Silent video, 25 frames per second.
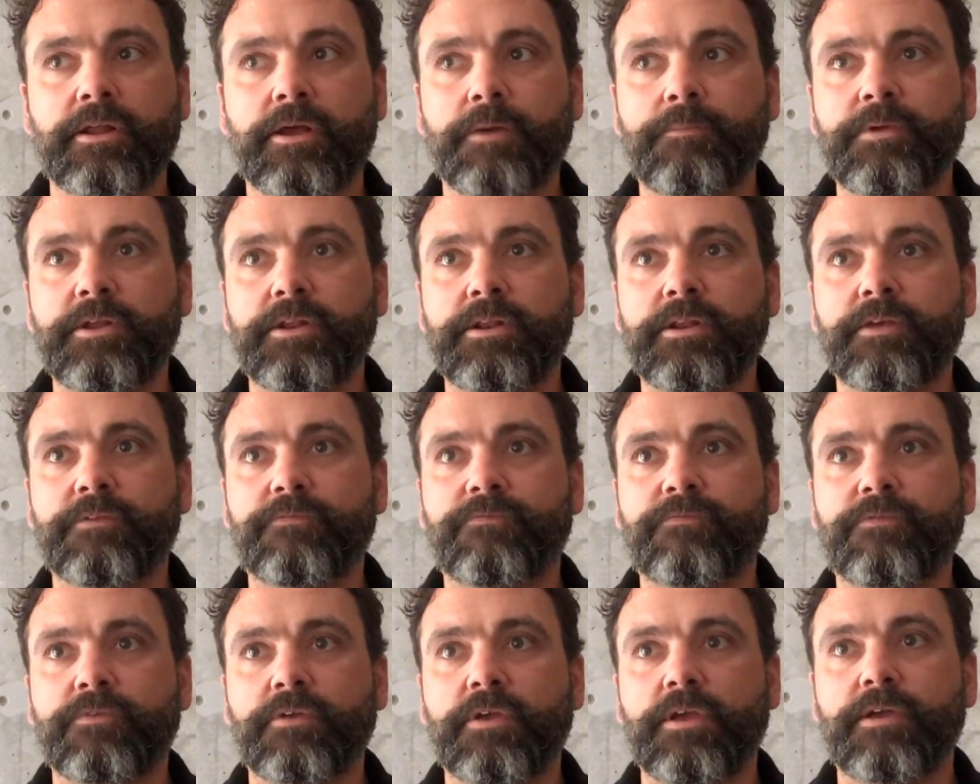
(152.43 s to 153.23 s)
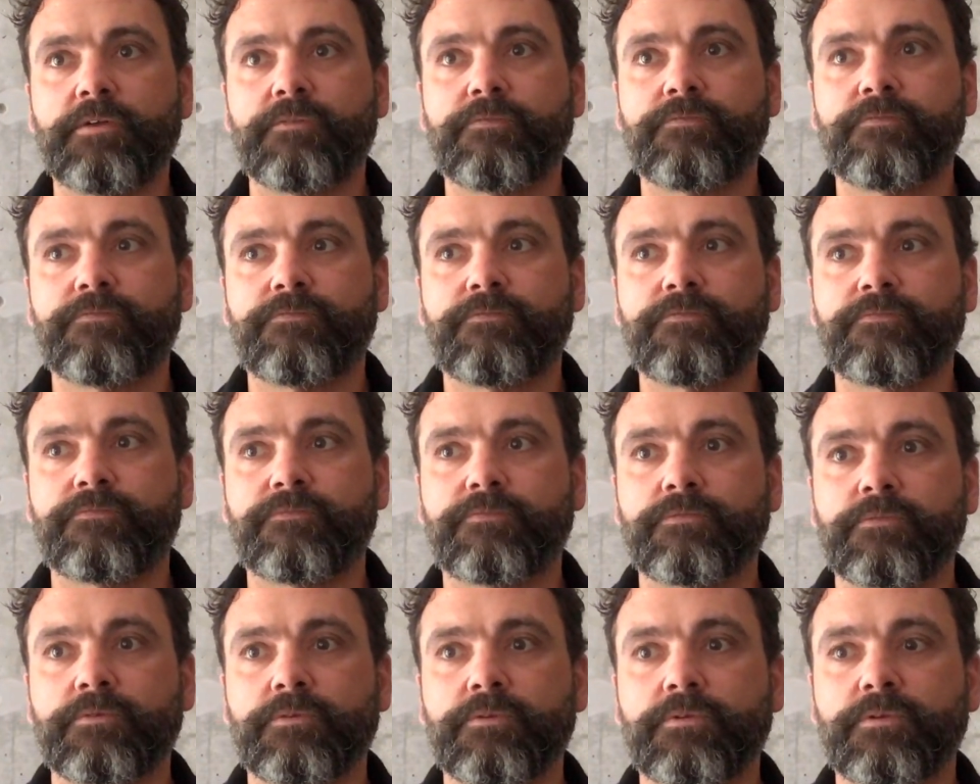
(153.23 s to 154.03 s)
I mean, if
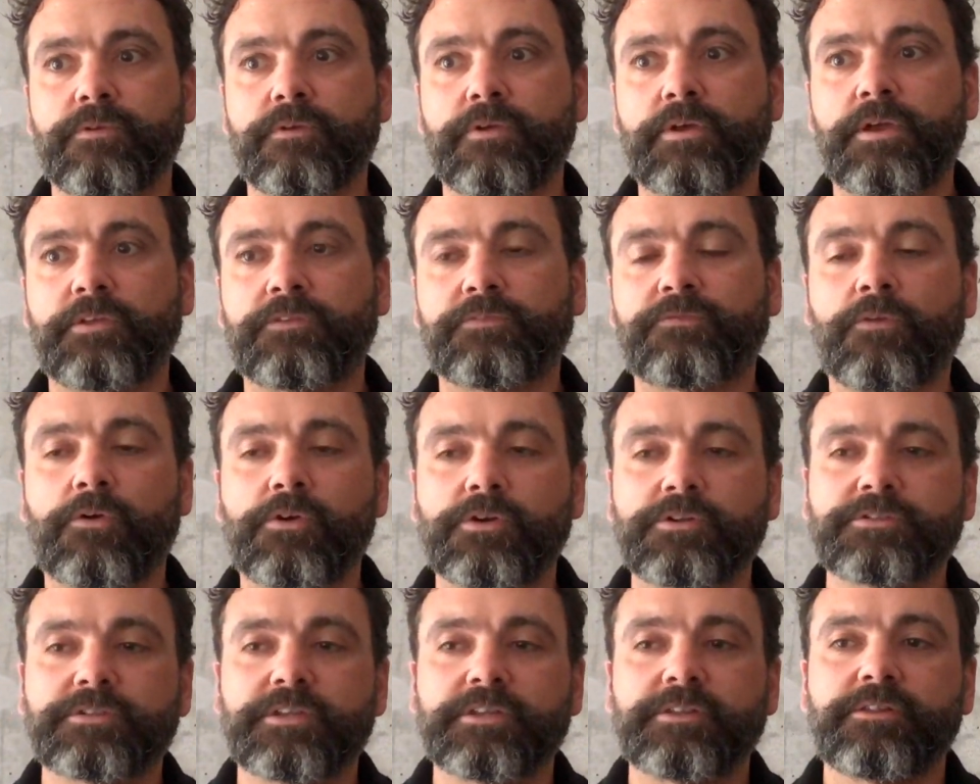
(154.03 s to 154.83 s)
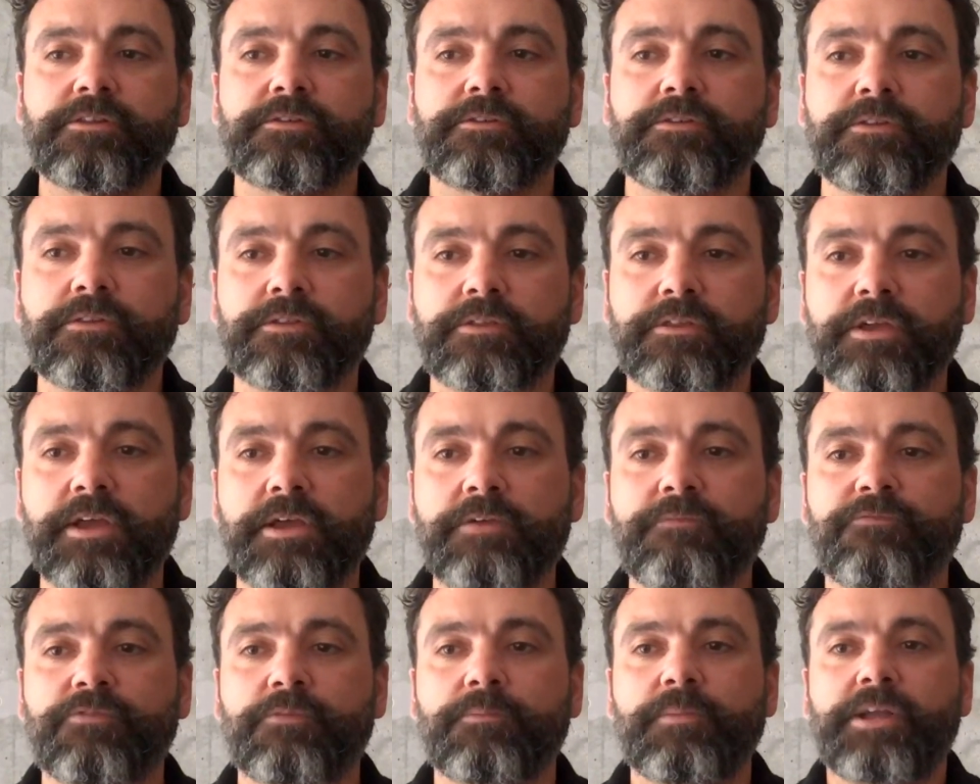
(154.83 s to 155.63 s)
as far as like the
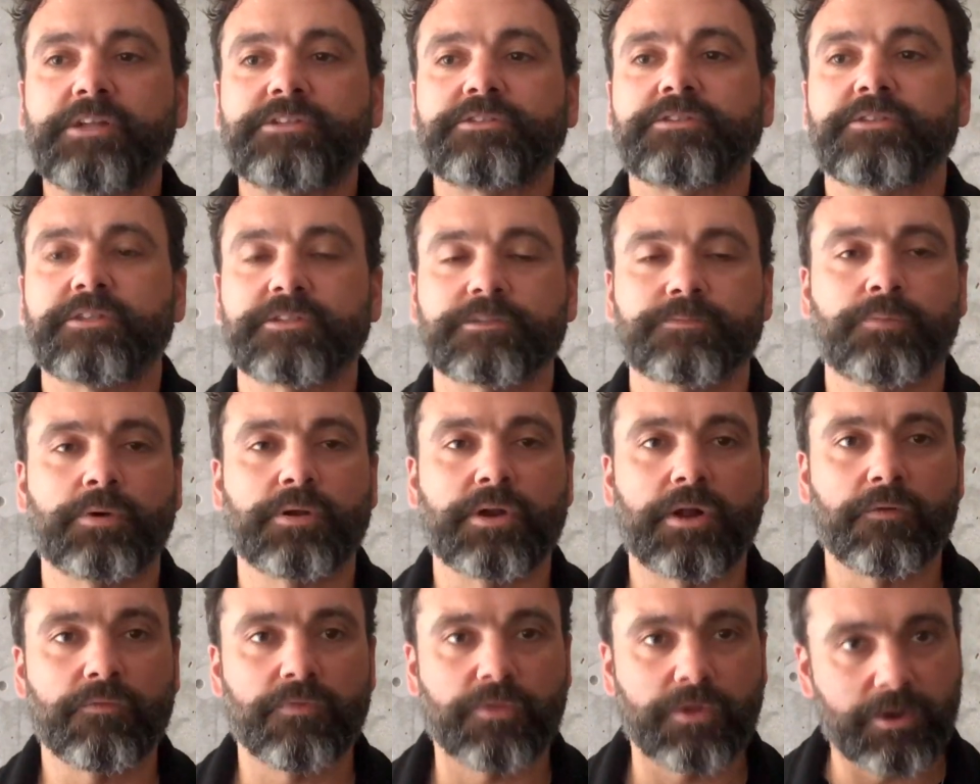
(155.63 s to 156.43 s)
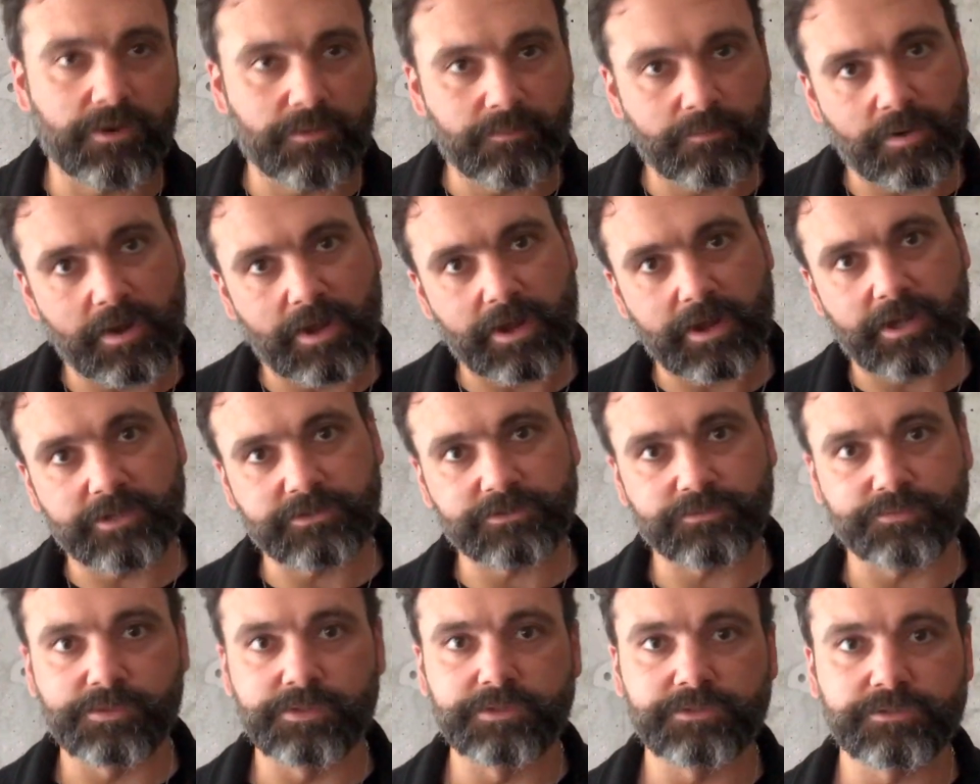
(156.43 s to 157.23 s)
information that's put out there by
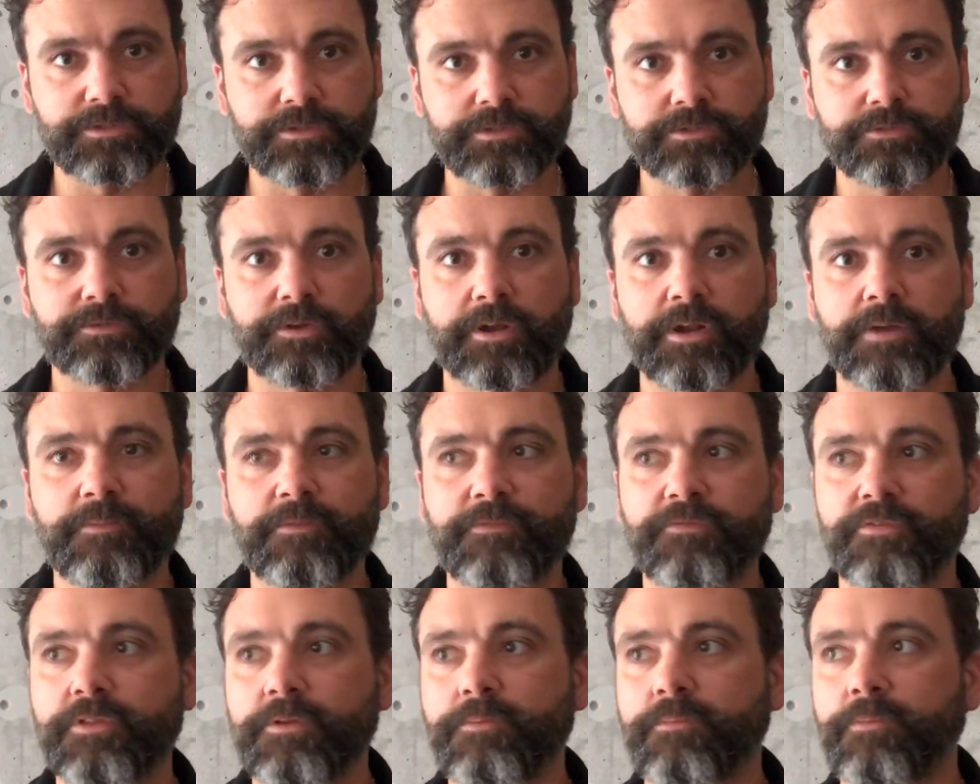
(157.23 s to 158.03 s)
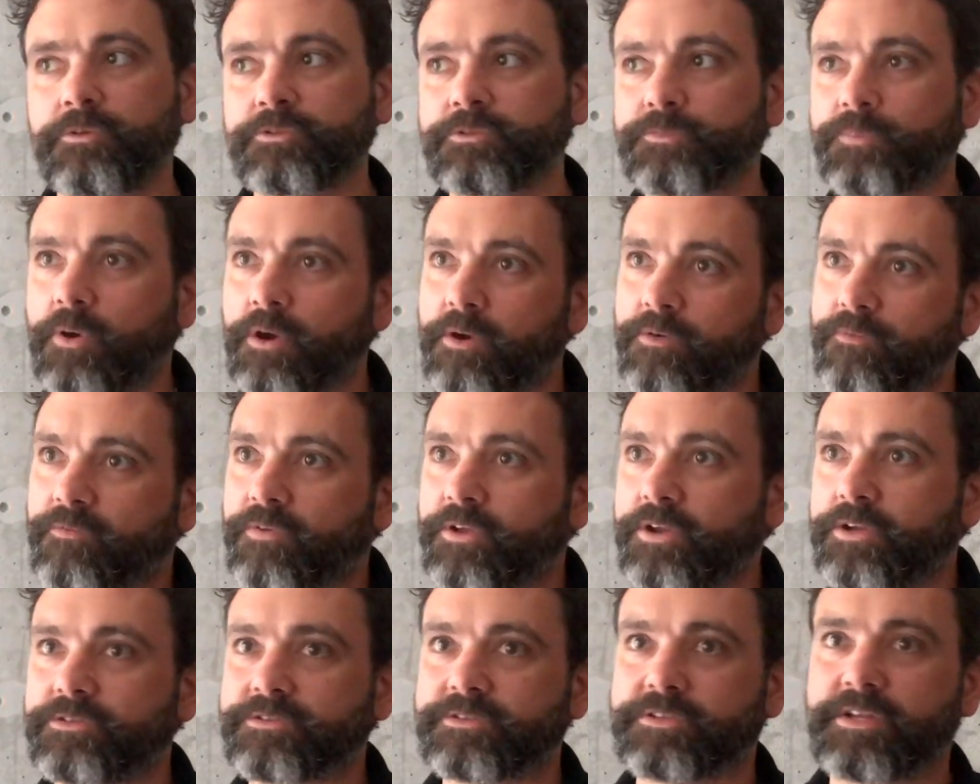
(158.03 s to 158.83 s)
us realtors, right? I mean, for the most part,
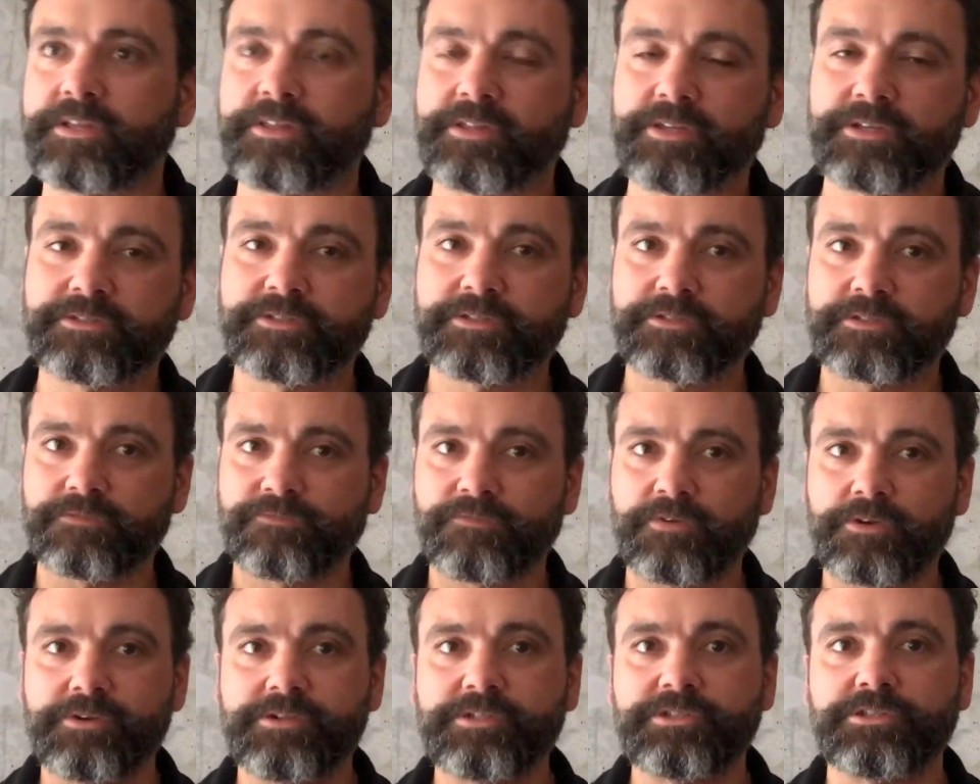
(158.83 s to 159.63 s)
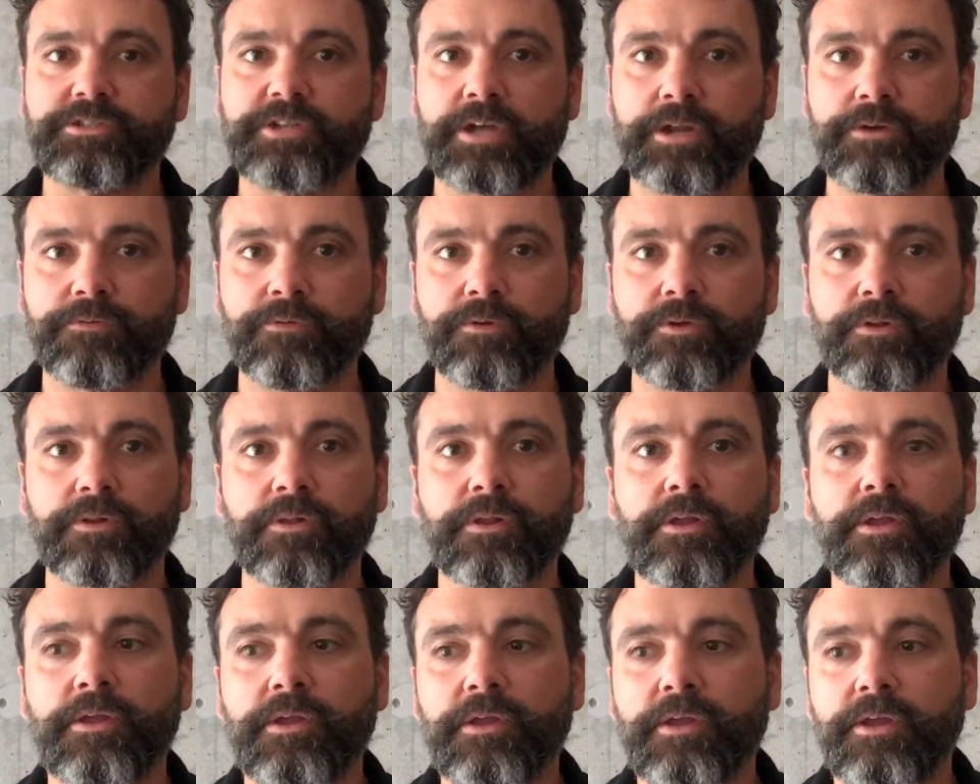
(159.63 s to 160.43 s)
videos like this, it's a very
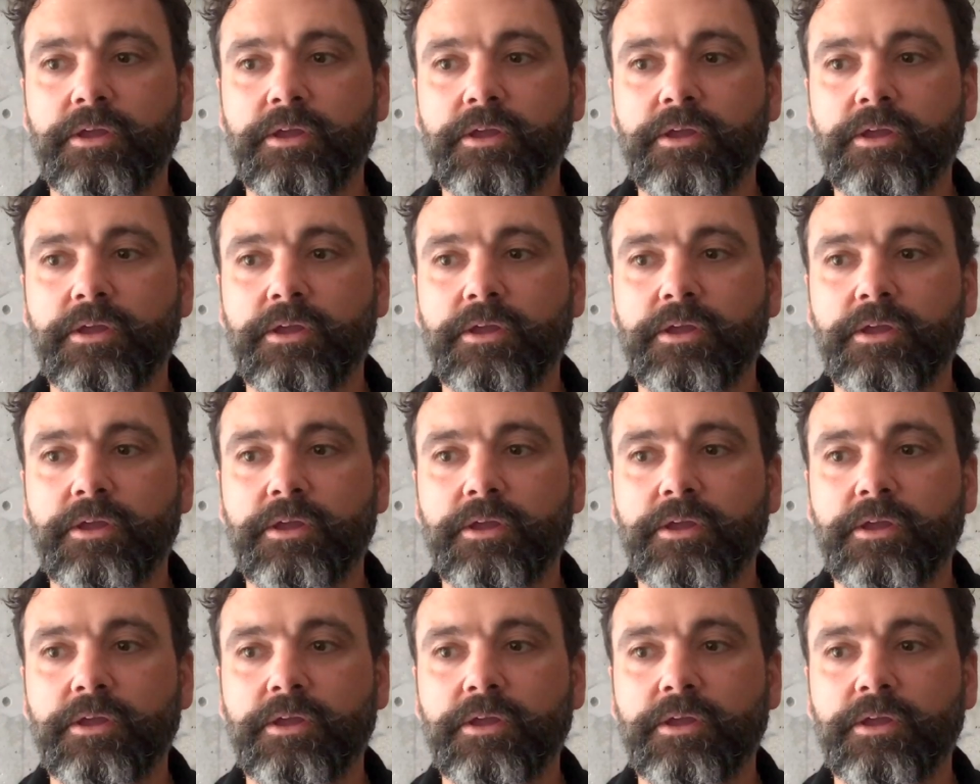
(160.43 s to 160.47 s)
general